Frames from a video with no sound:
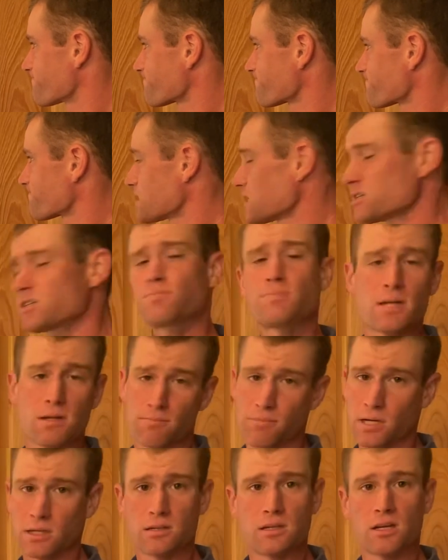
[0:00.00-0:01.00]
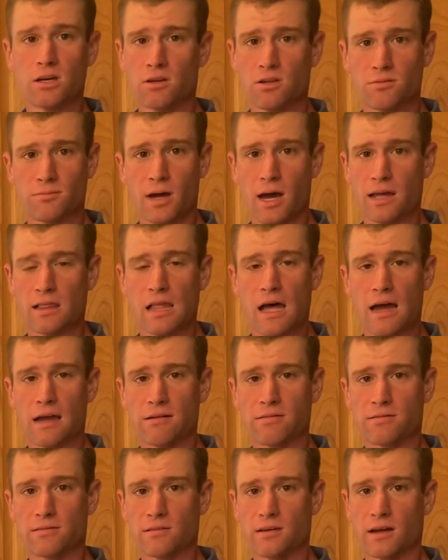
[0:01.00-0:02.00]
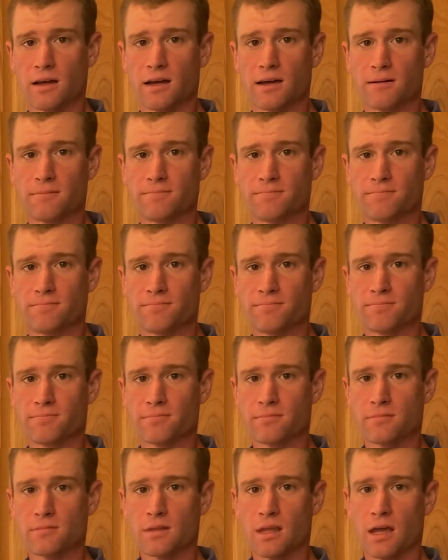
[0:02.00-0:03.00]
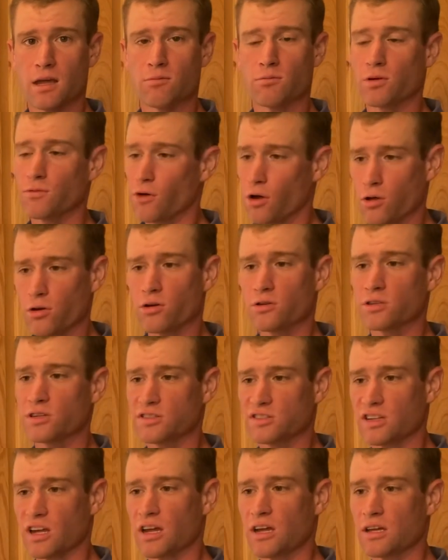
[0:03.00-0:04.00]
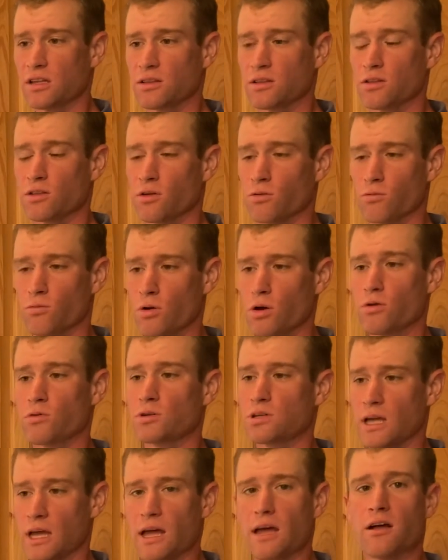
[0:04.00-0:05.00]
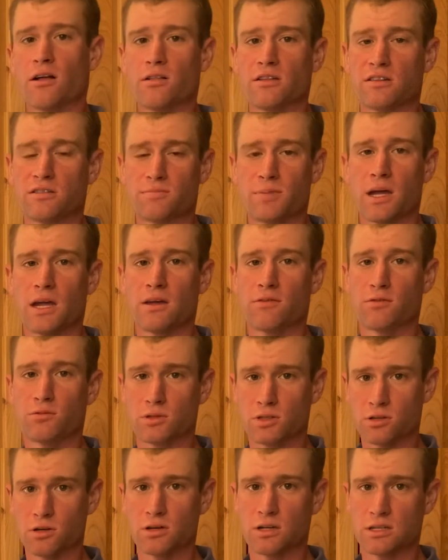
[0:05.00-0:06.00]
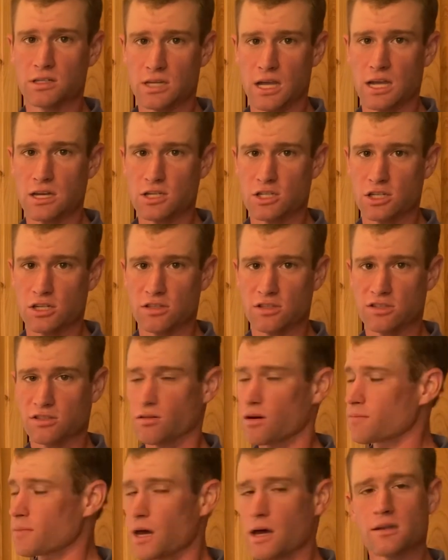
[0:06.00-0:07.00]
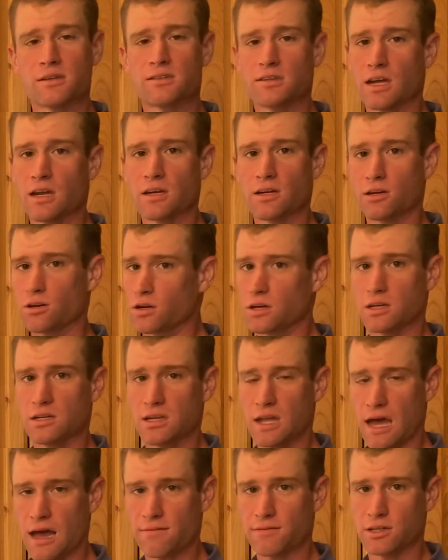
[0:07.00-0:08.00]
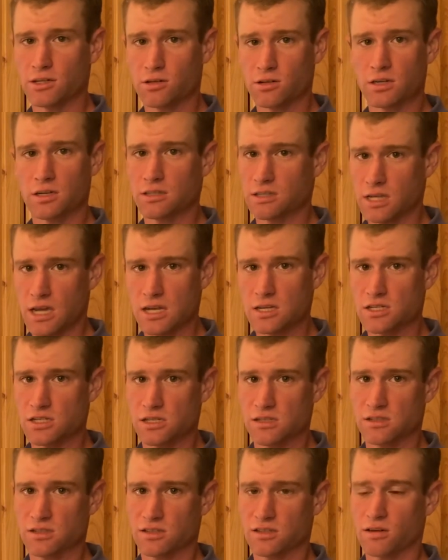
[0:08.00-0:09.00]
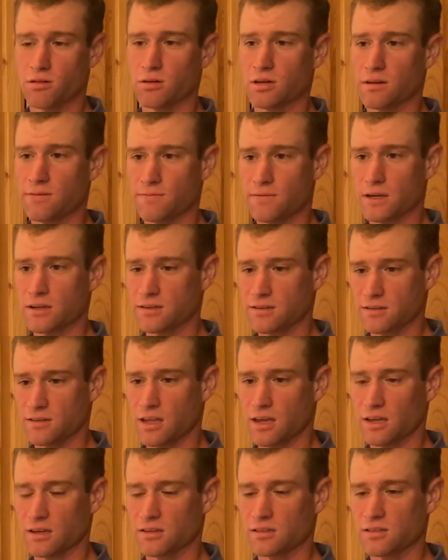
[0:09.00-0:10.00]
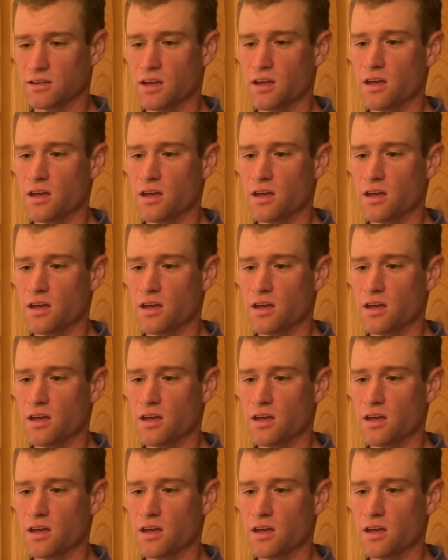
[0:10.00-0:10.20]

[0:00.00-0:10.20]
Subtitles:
this has been a big deal in my life. And we've all heard the saying, the road to hell is paved with good intentions. So I'm not saying having good intentions is going to fix things,